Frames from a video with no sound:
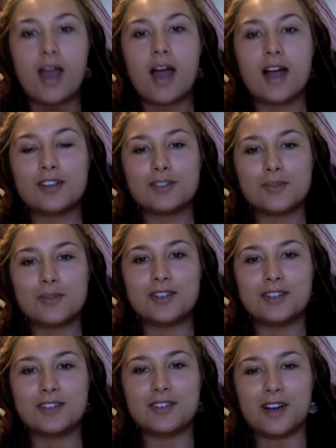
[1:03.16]
I just wanted
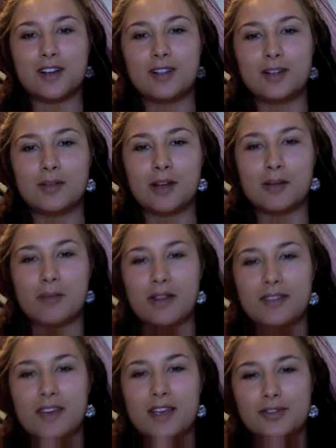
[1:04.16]
to talk a little bit about
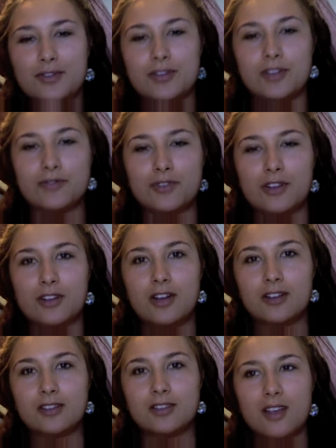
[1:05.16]
the history of
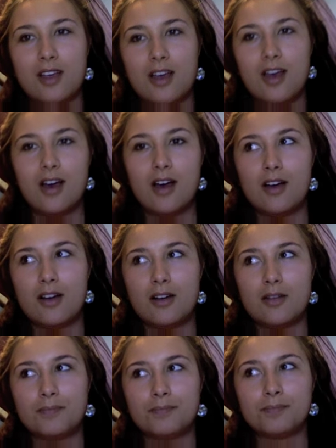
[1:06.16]
dreadlocks.
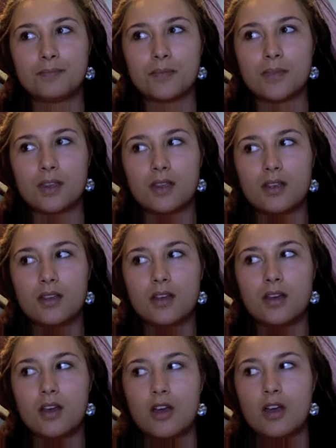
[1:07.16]

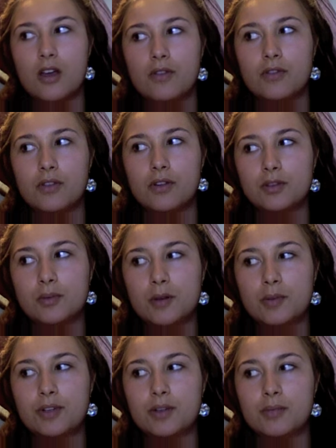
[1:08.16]
For those
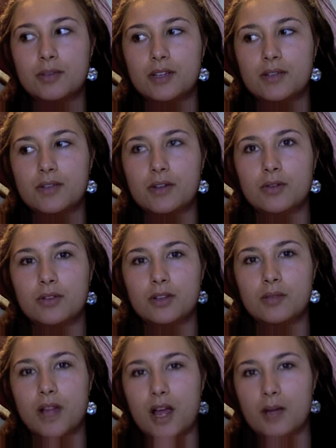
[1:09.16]
people that believe that only
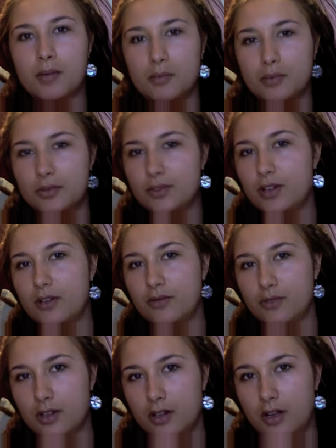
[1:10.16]
black people should have
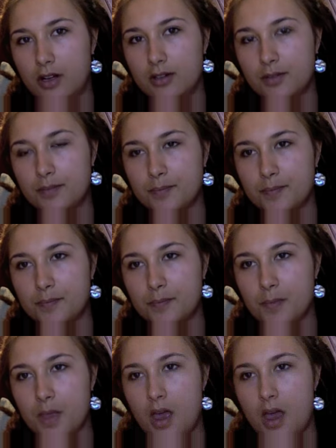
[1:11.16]
dreadlocks,
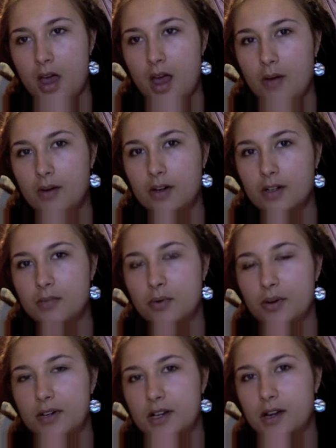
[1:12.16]
I wanted to
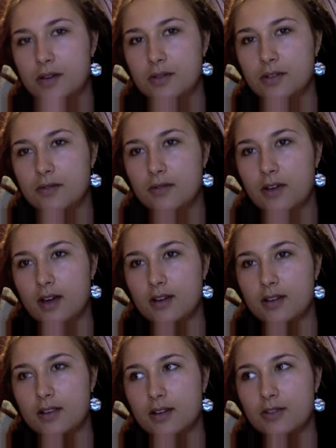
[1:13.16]
point out the
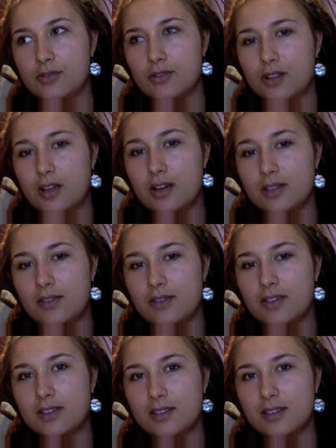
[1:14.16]
fact that dreadlocks have
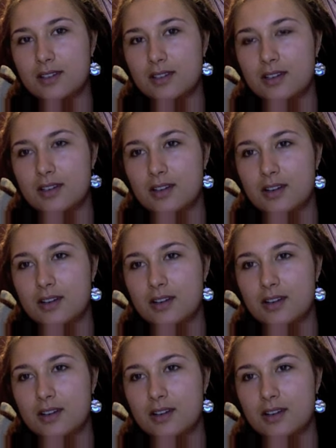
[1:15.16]
existed